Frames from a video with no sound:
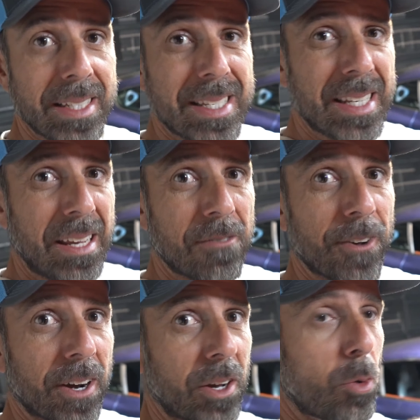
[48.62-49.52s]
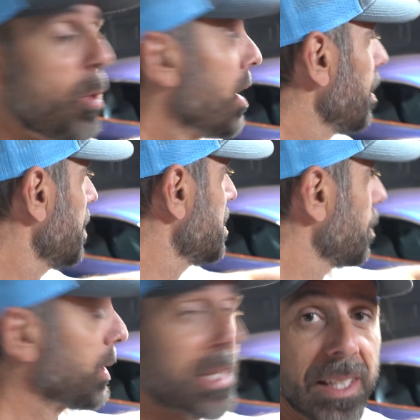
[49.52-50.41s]
see very well
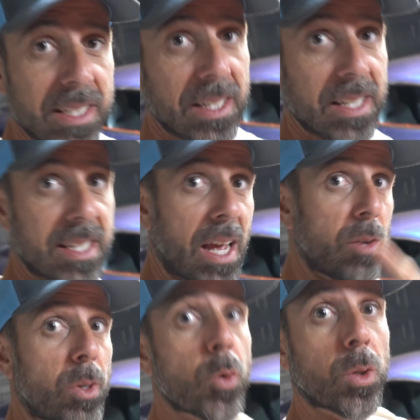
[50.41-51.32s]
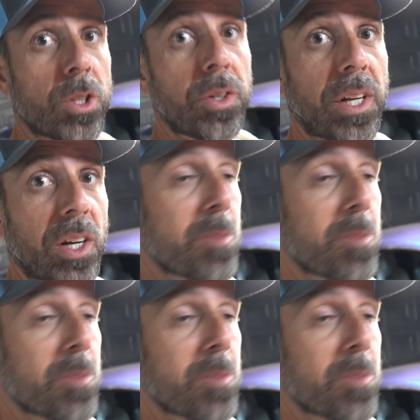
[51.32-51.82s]
until we get this in the sun, which we'll do here in a